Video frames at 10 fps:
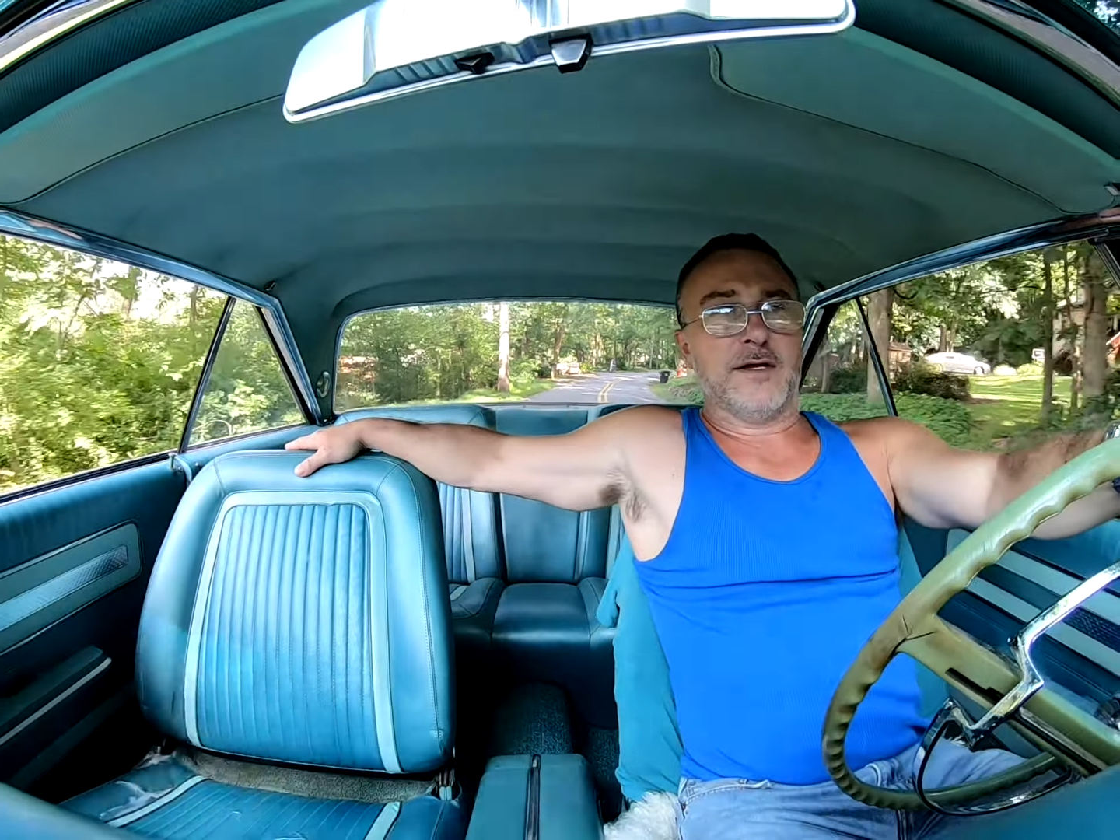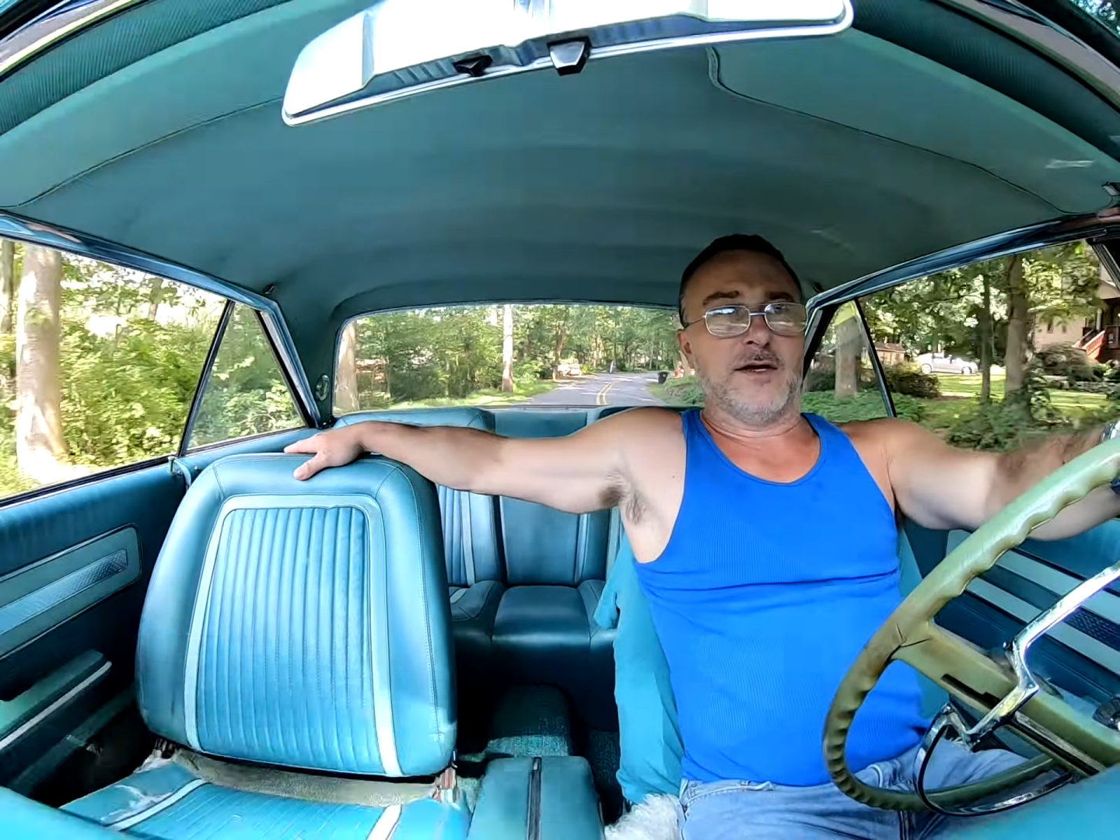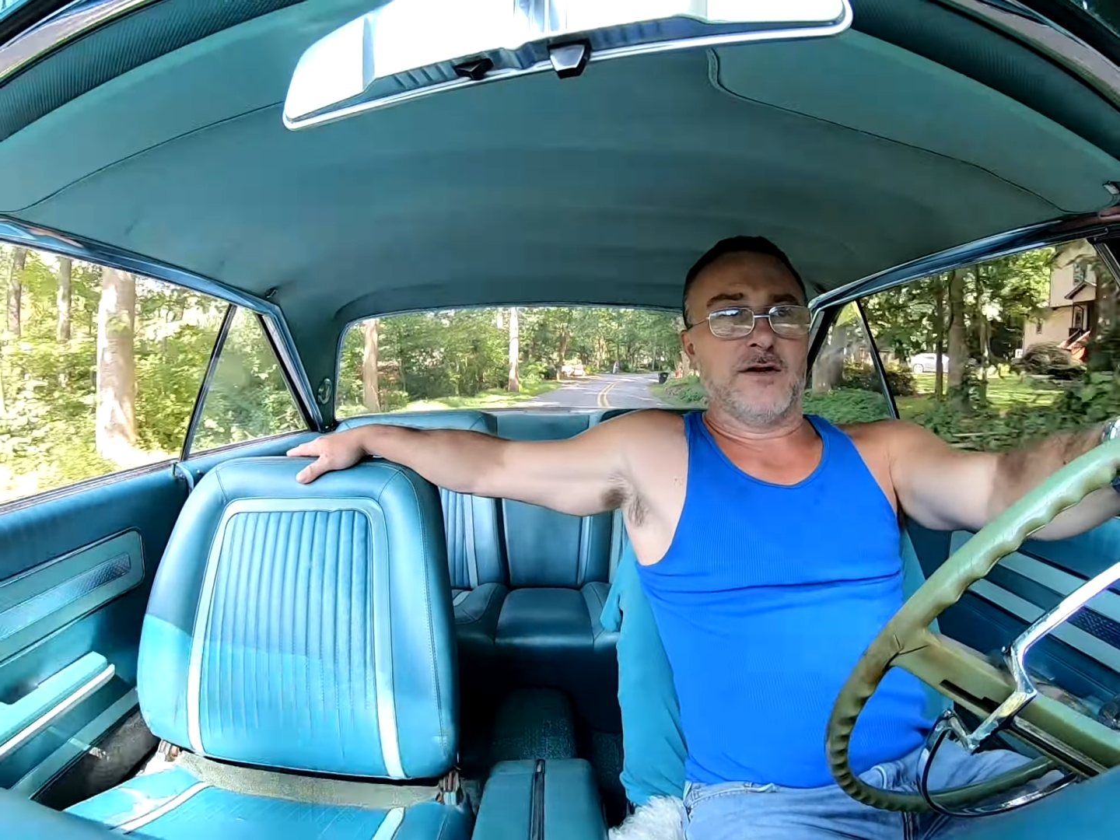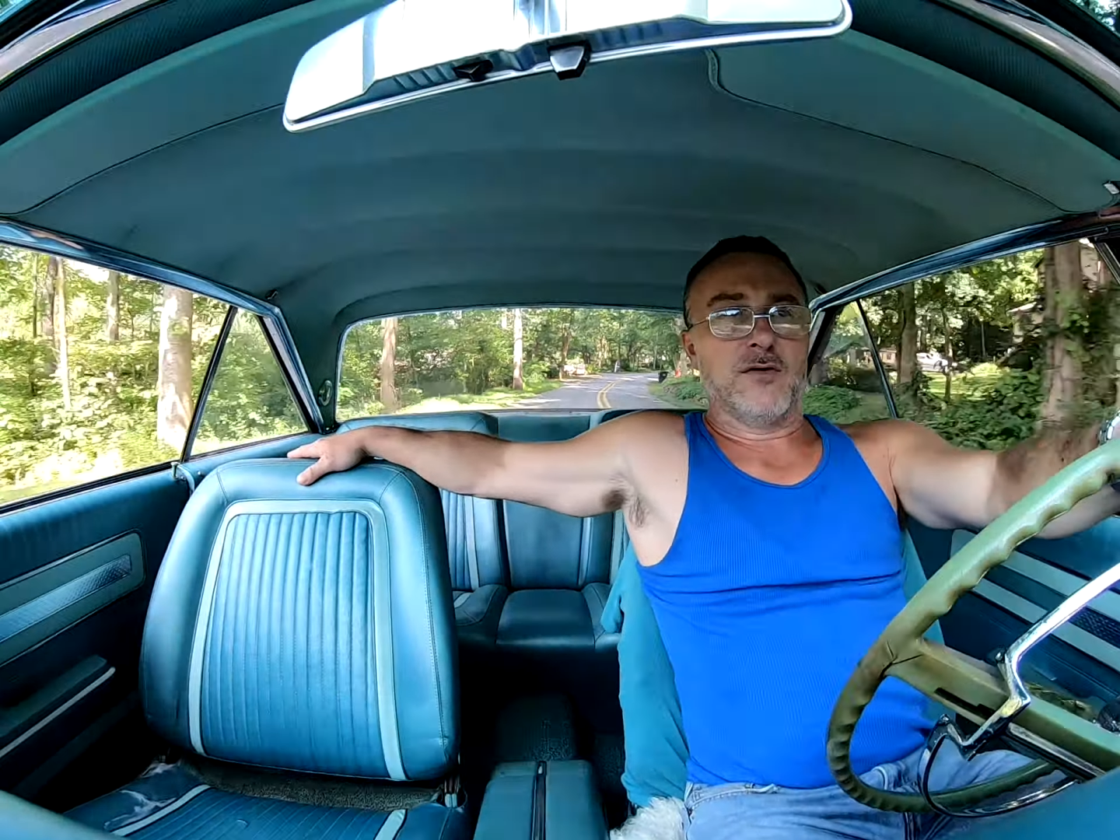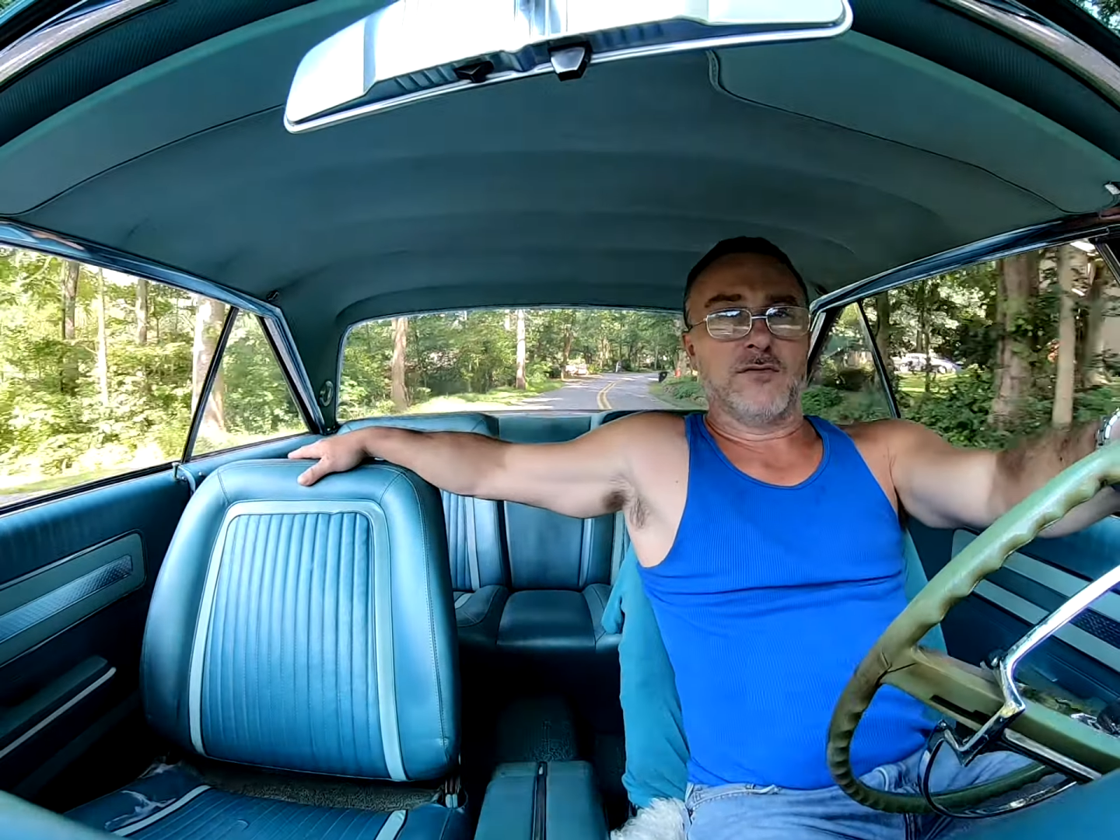
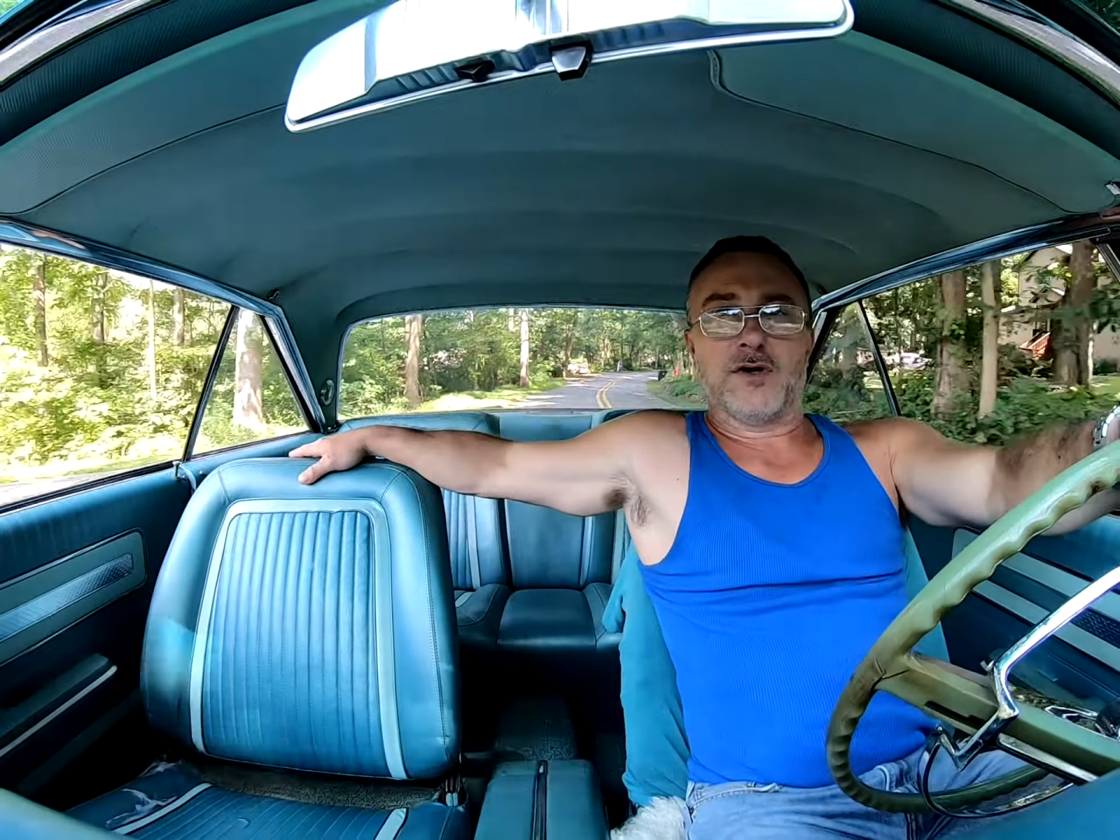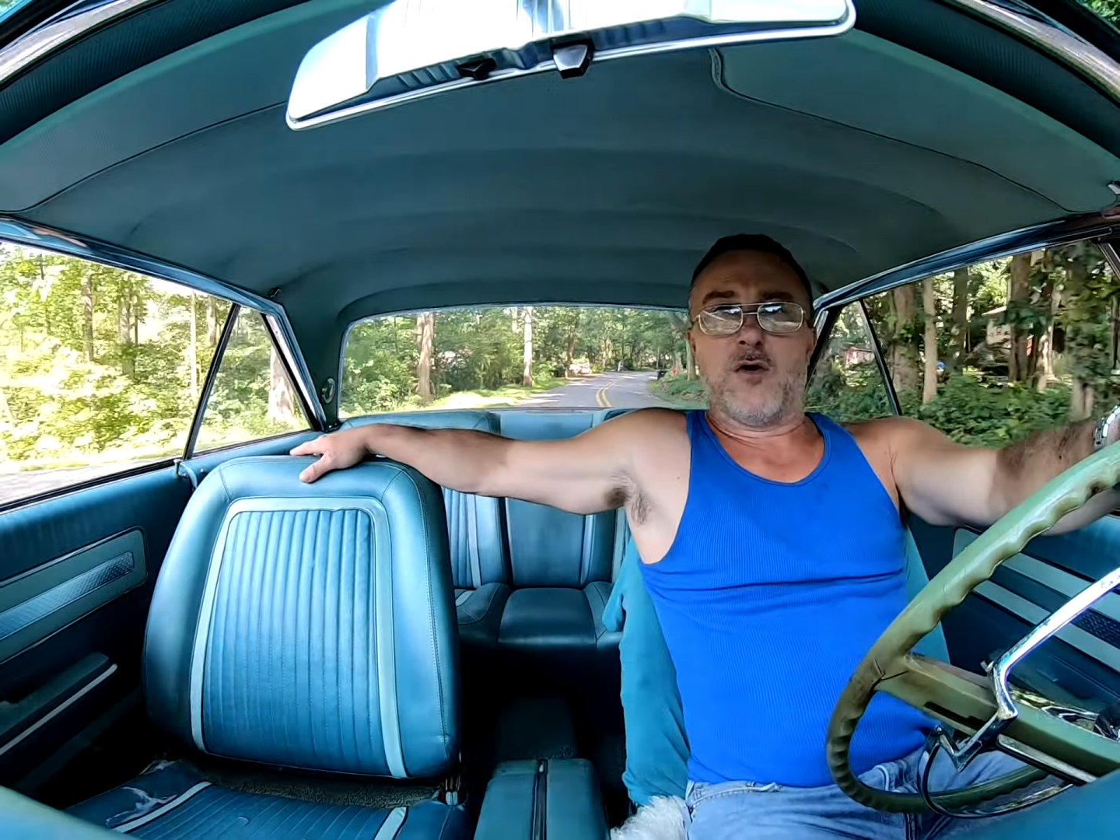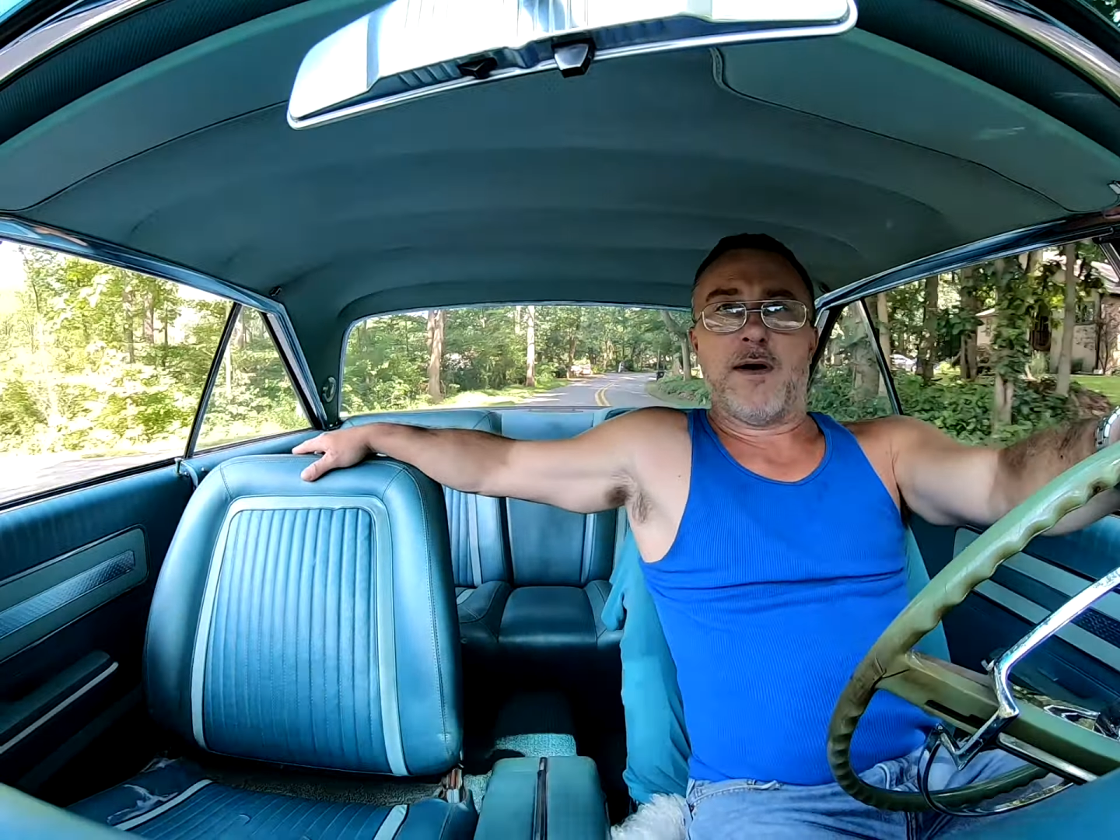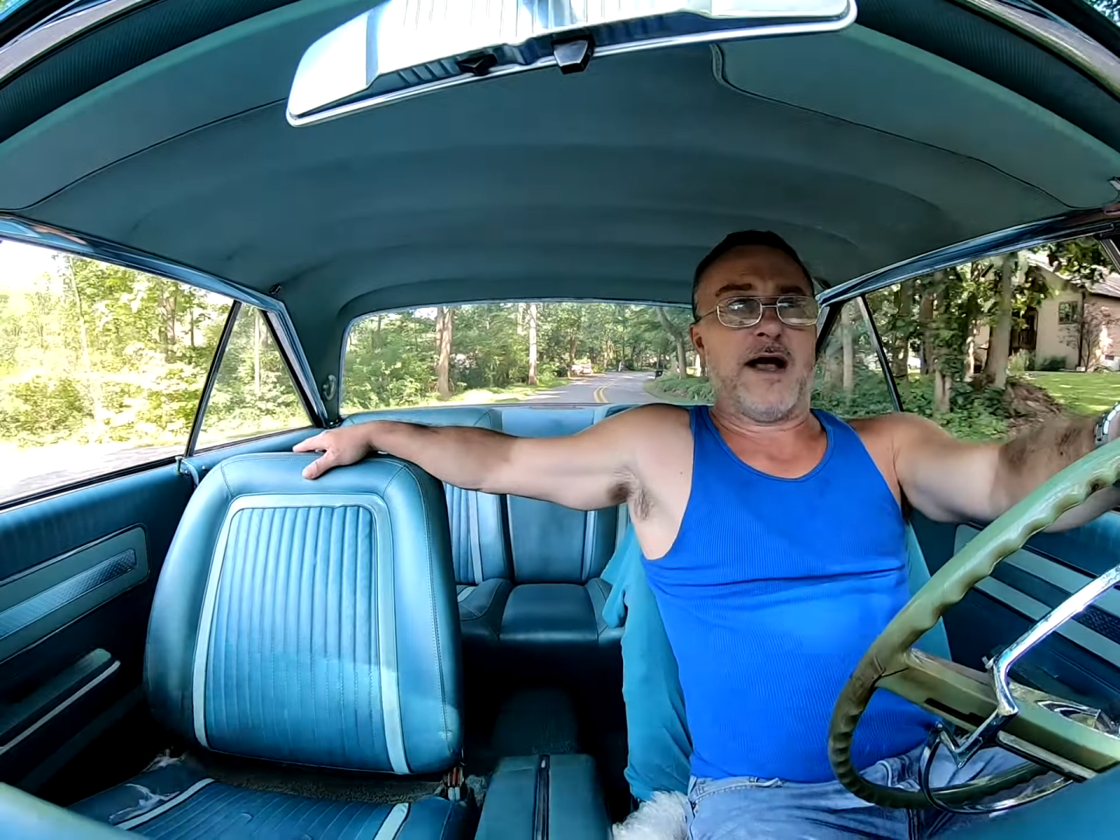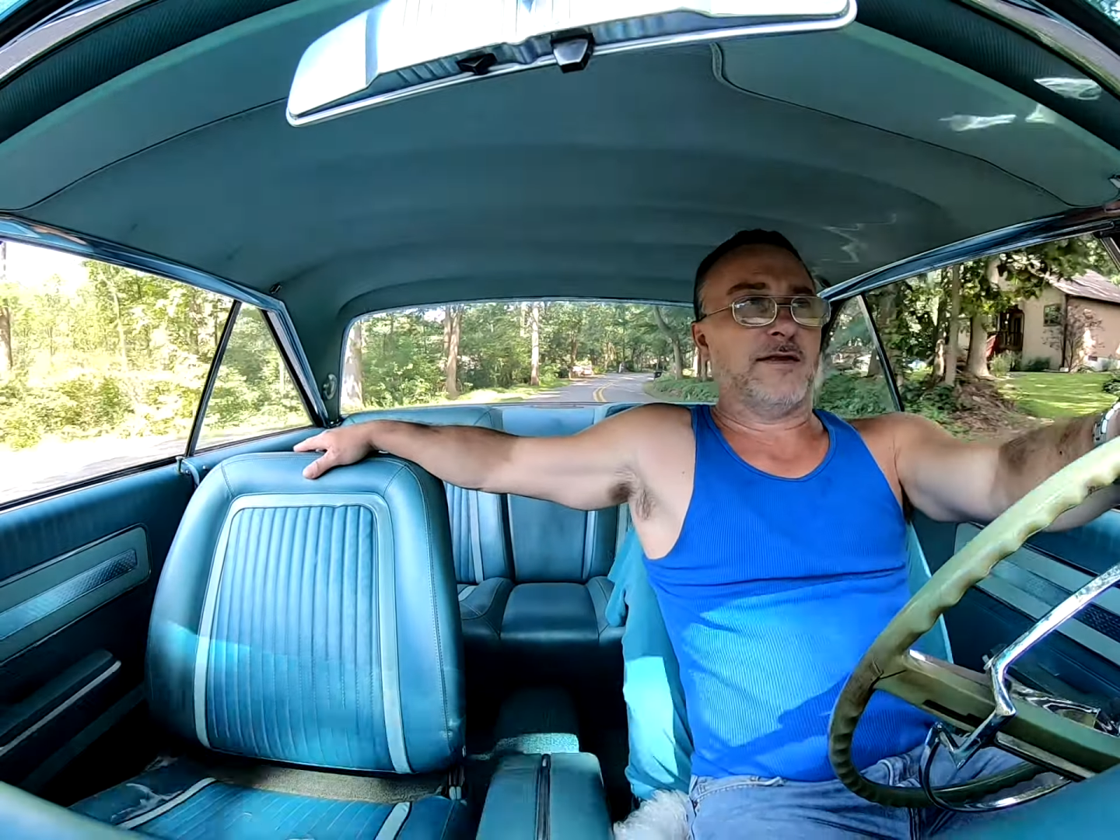you don't go
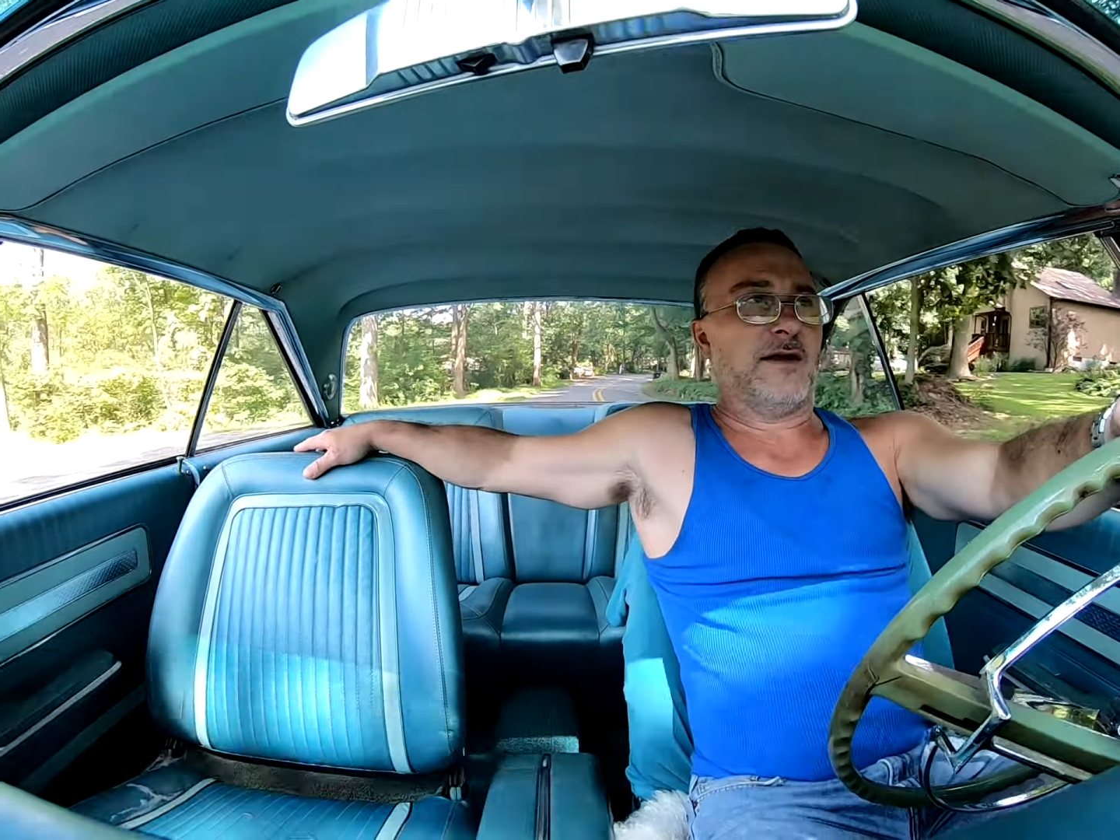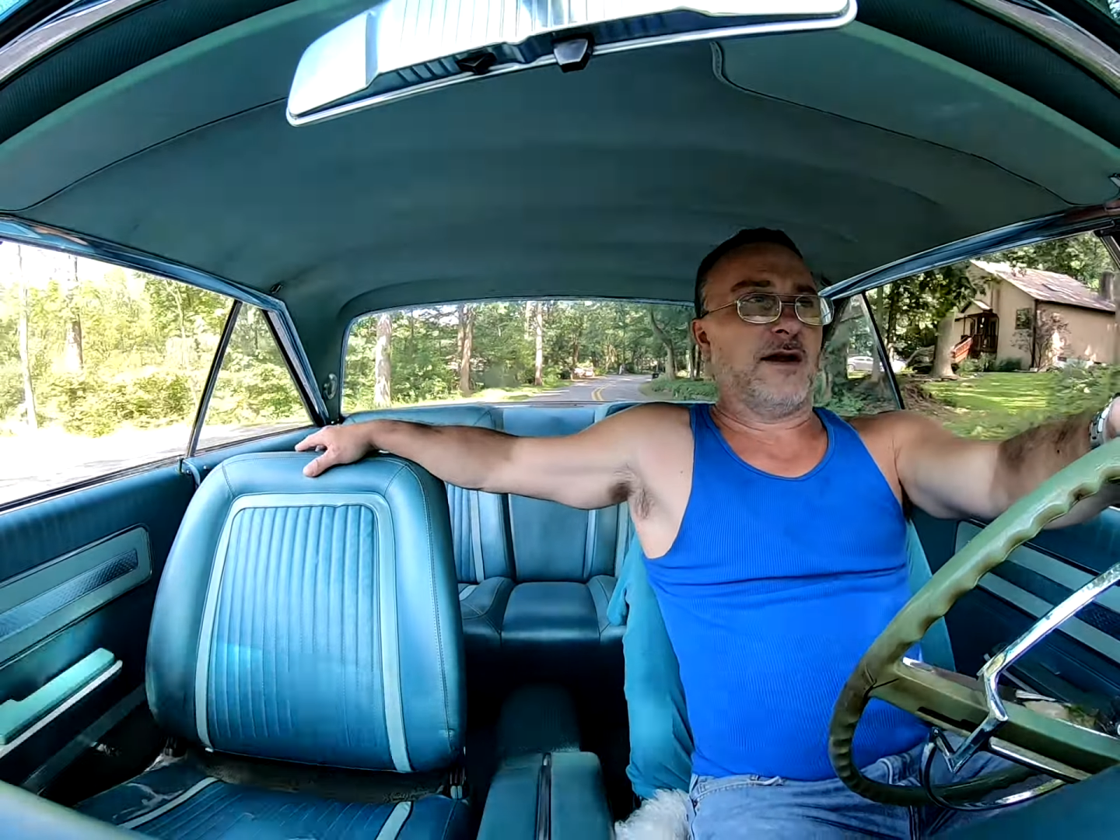back there.